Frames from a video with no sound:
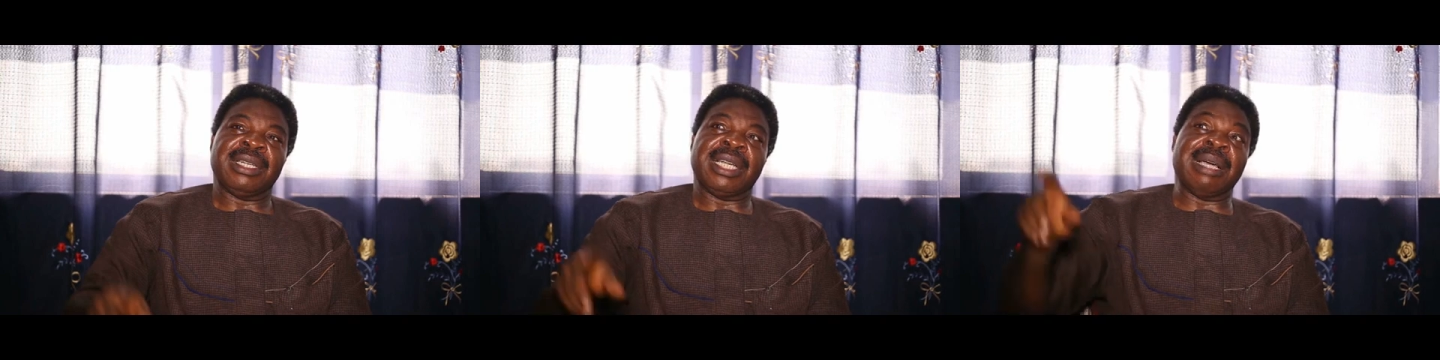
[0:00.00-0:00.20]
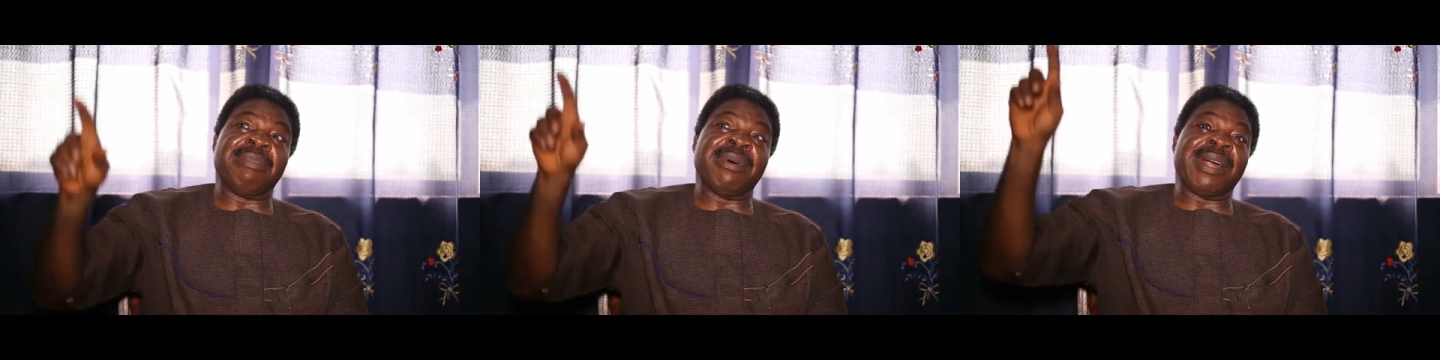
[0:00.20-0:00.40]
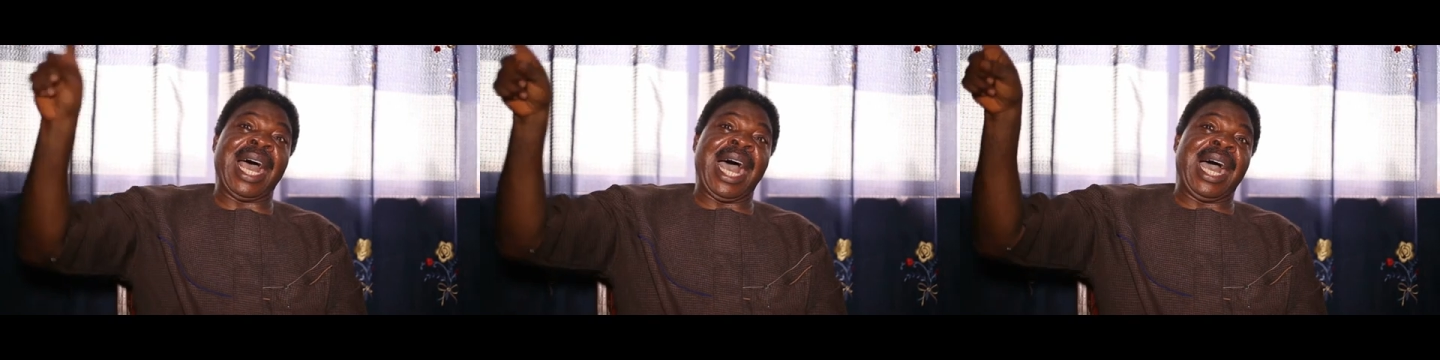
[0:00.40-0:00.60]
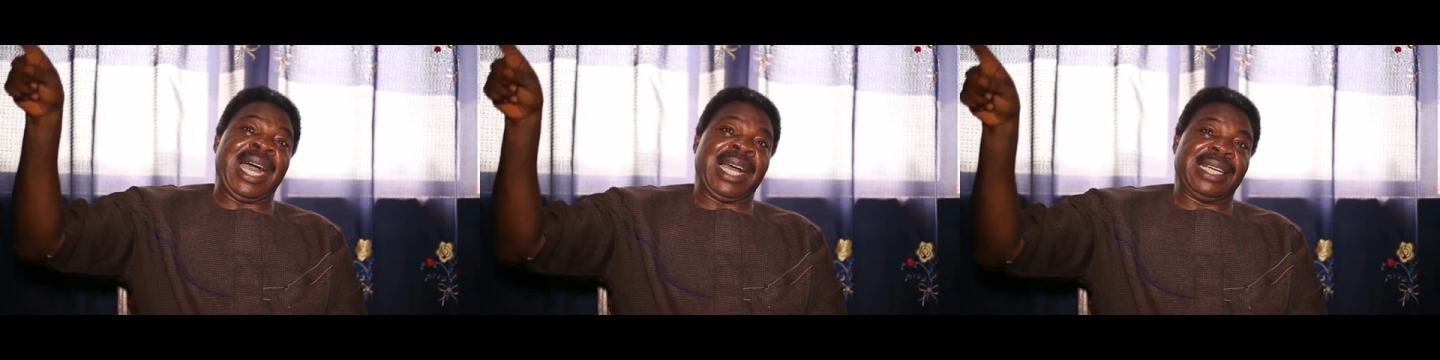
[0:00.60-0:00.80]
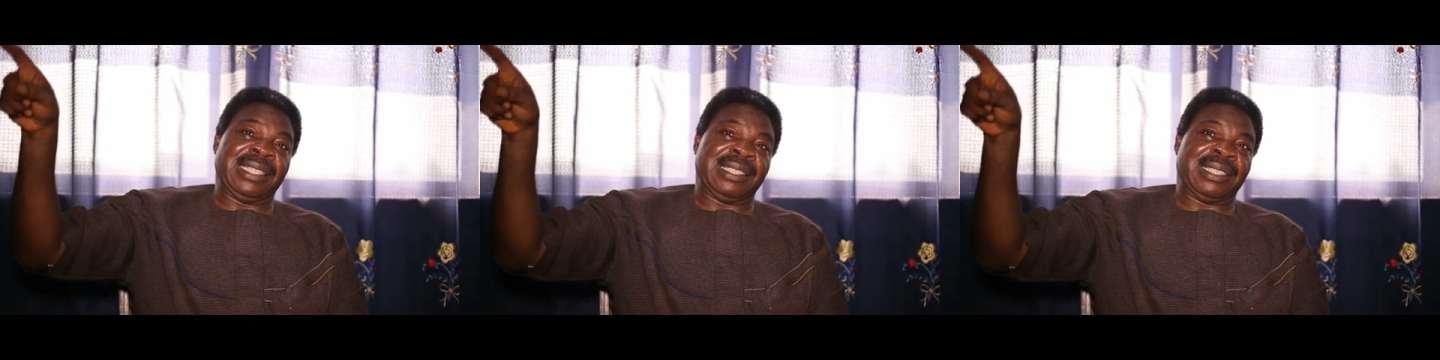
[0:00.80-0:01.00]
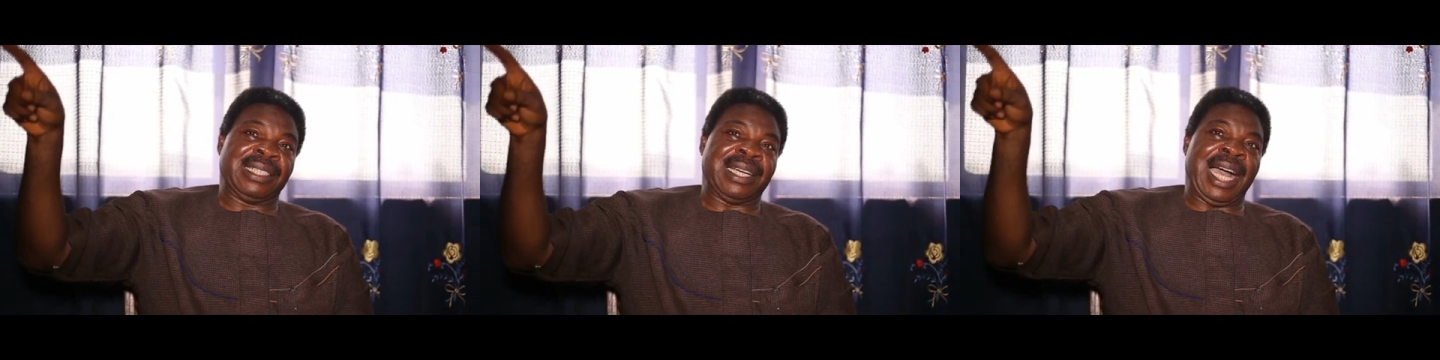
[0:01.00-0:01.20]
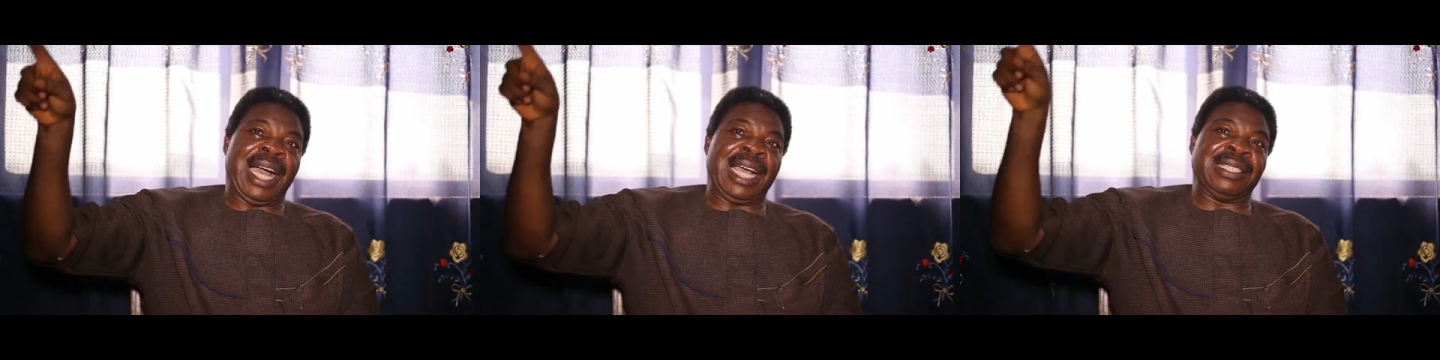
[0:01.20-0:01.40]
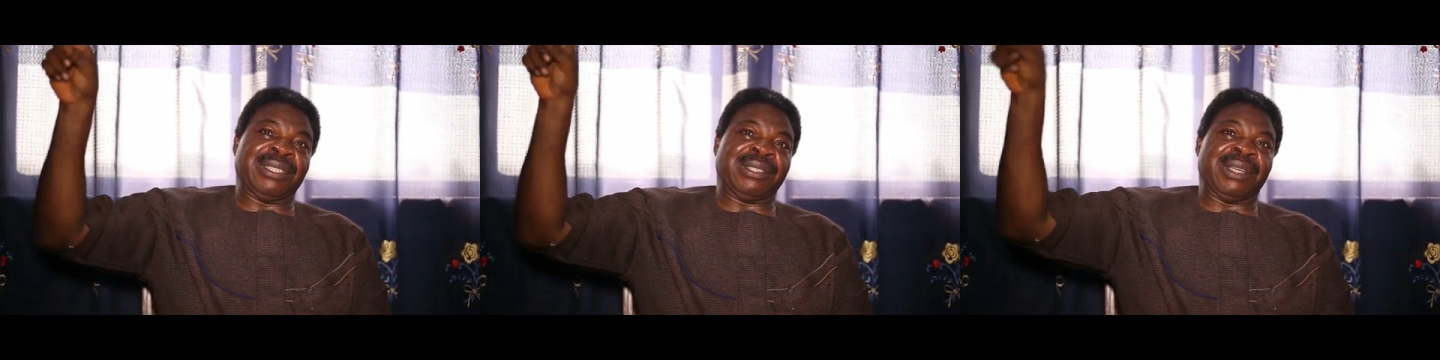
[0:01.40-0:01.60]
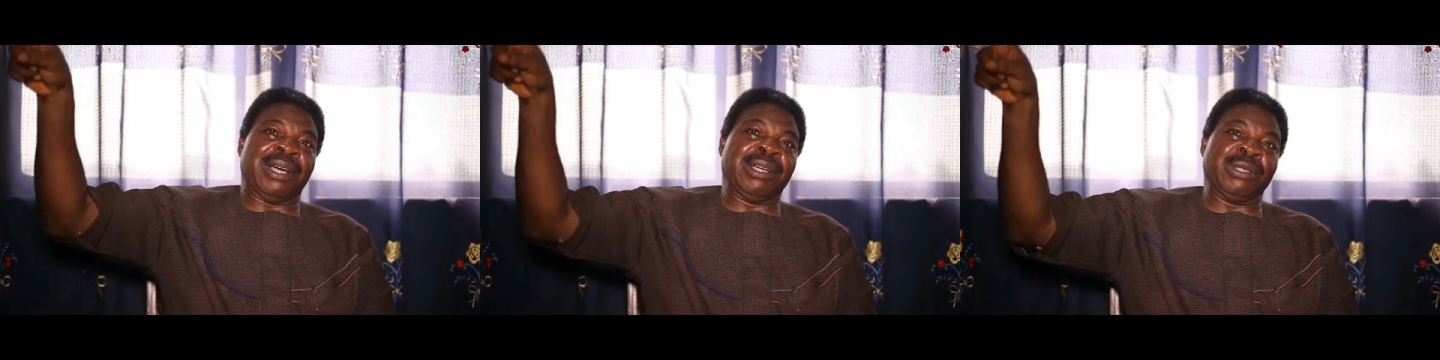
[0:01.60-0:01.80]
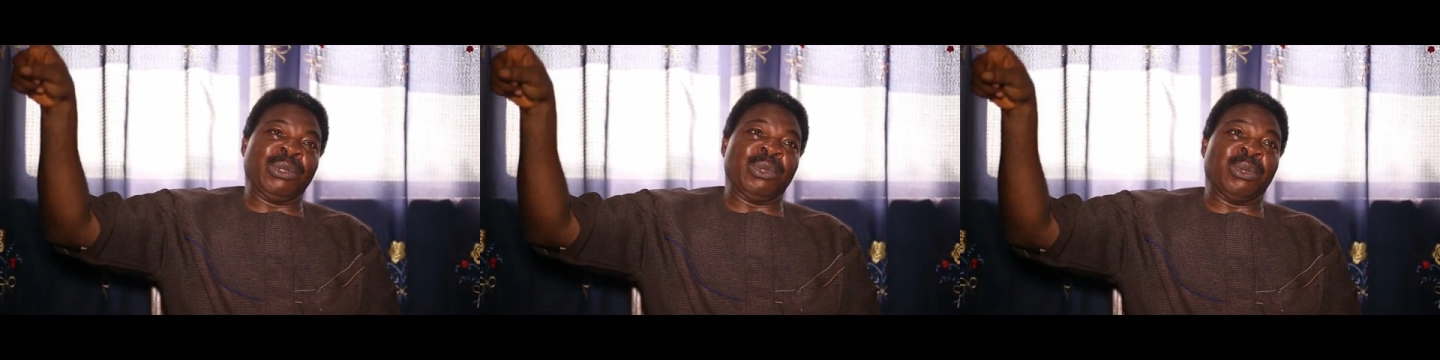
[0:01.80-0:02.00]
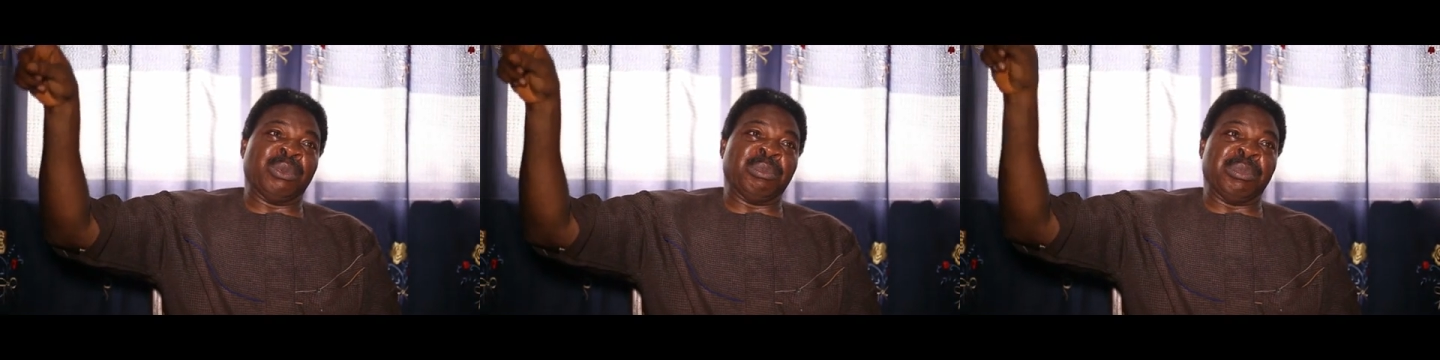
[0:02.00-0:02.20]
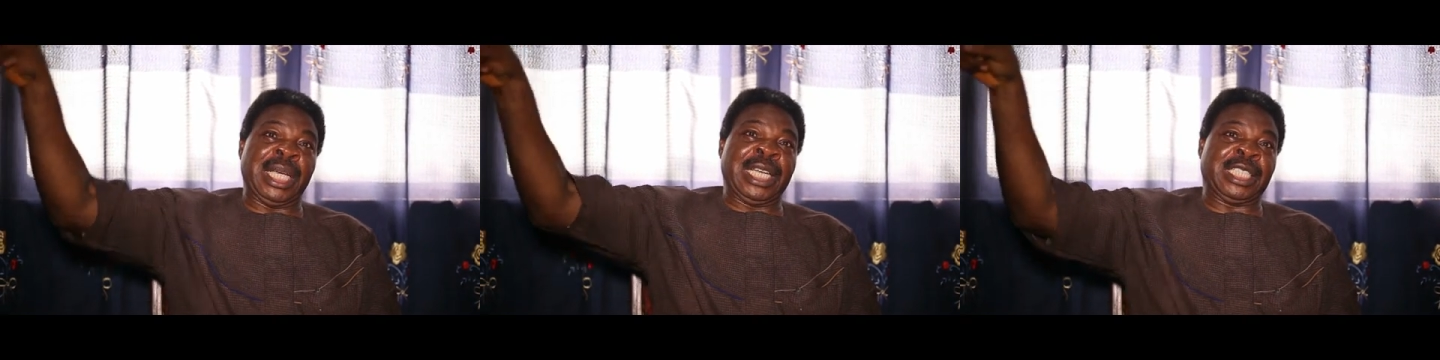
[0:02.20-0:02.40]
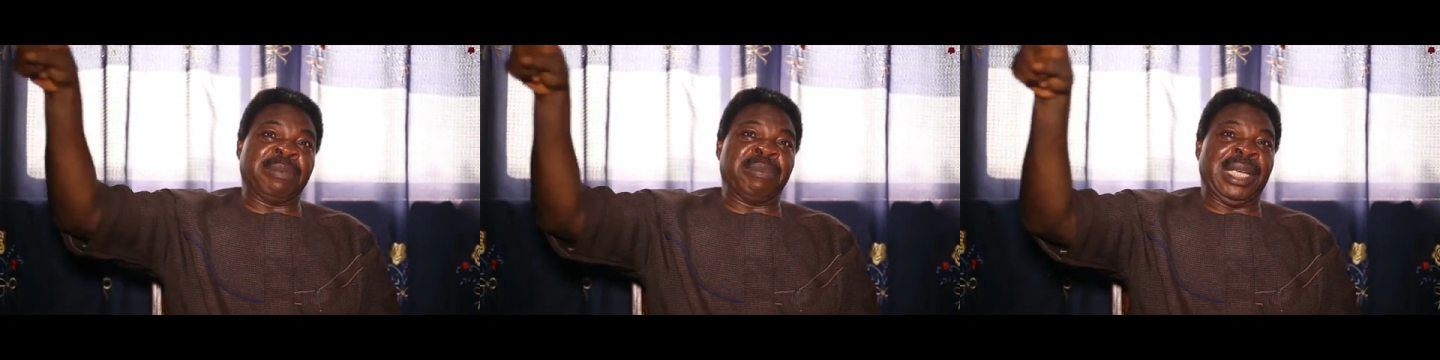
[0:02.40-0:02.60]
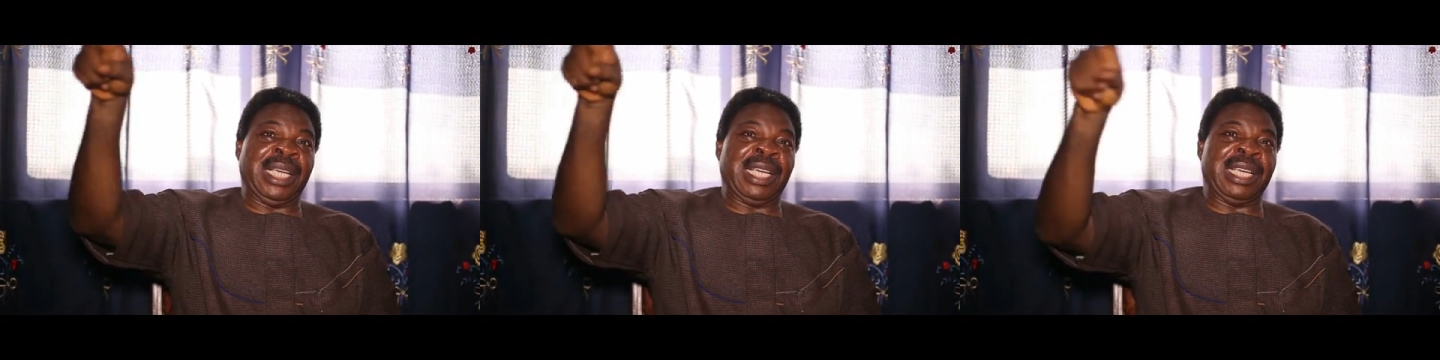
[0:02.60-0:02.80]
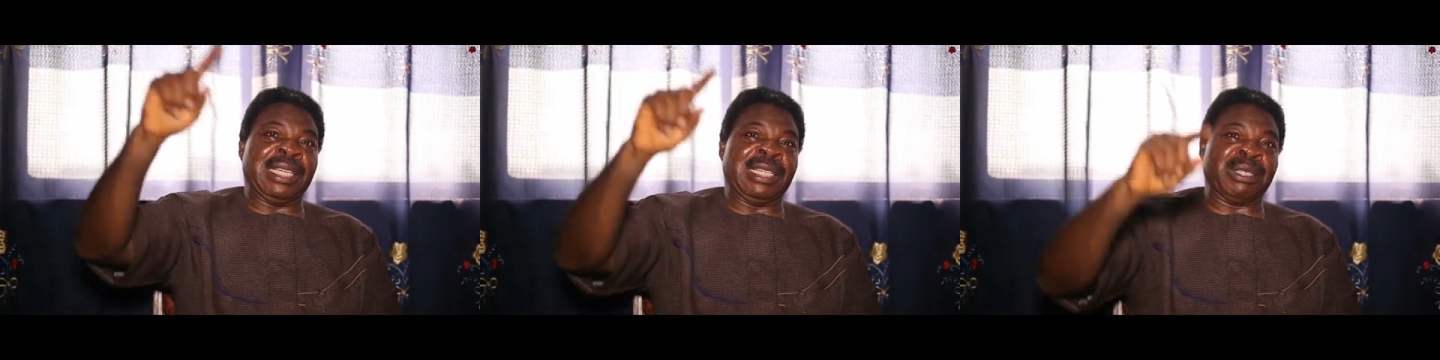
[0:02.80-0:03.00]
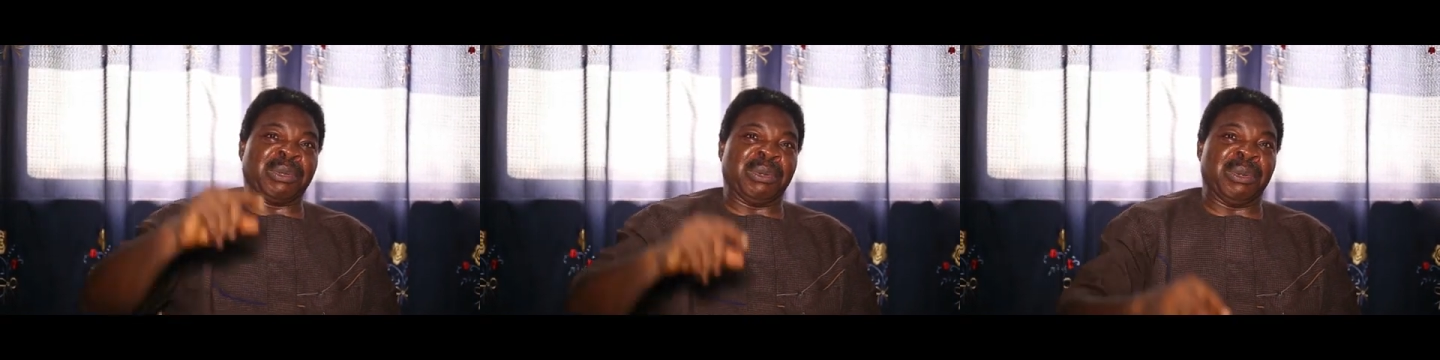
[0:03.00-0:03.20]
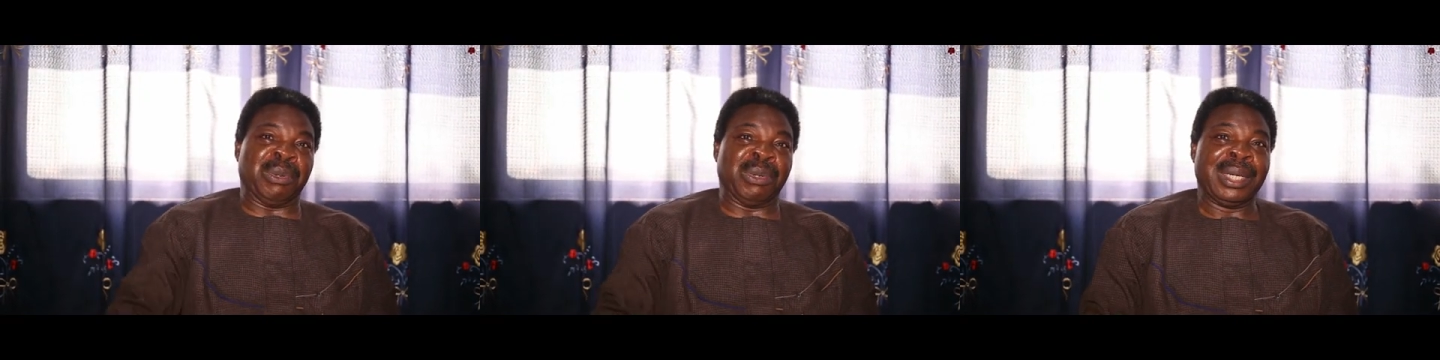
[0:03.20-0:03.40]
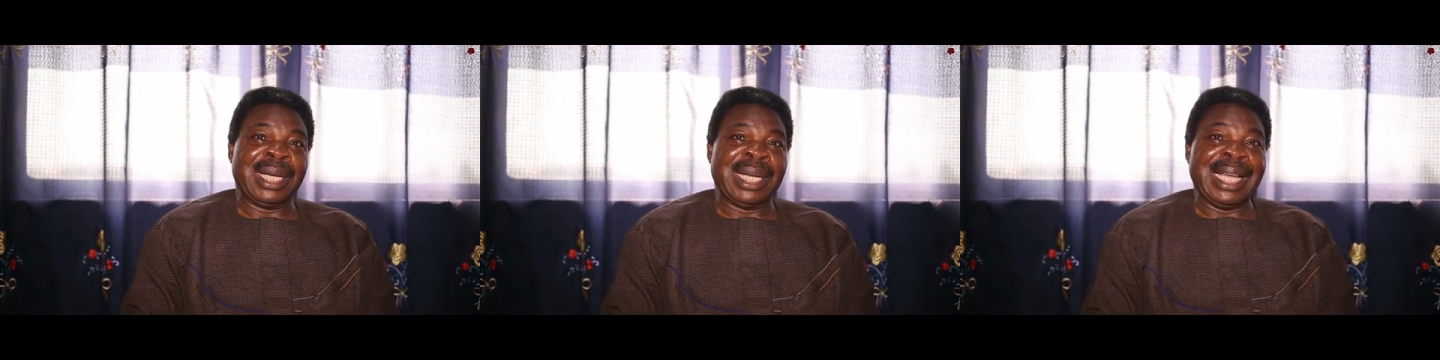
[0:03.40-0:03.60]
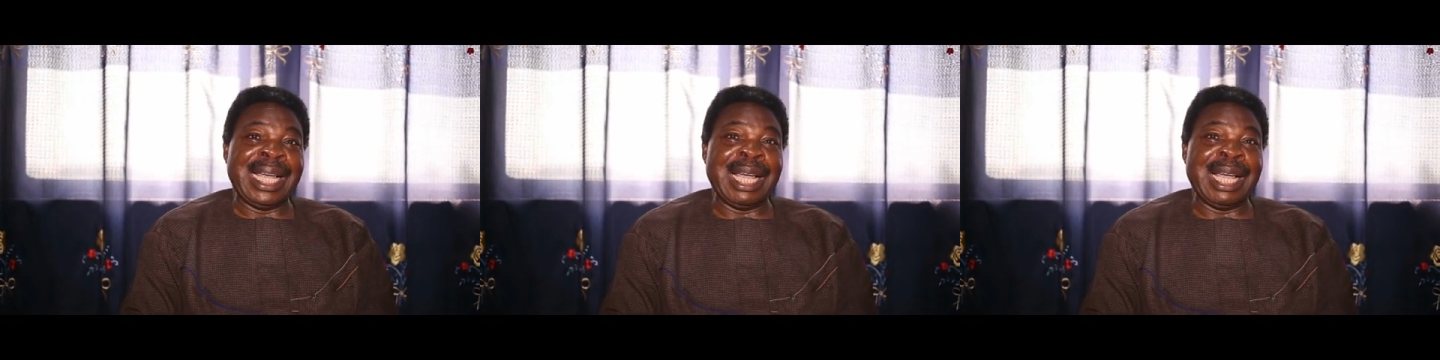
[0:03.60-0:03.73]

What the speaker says: Deborah, I saw you. Meet me in the school.